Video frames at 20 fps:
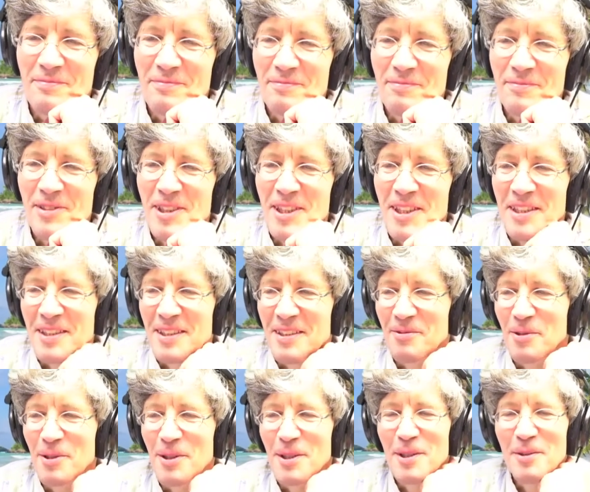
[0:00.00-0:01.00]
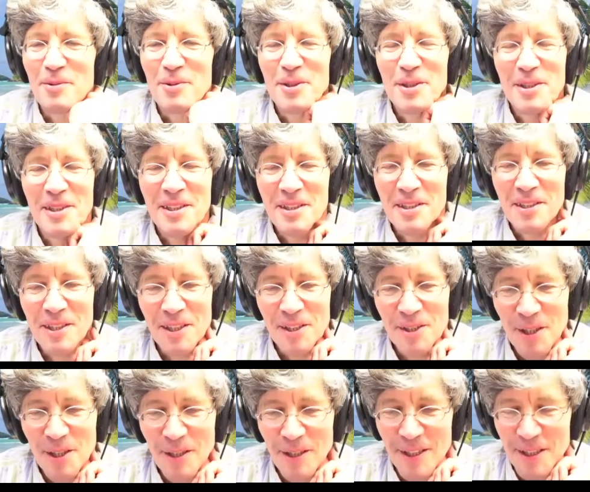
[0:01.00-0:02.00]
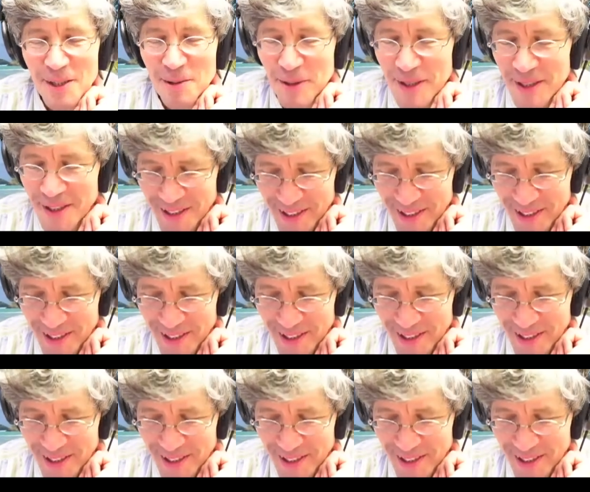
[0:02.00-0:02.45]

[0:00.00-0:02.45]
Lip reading: Nice. Well, there was a discussion last week, I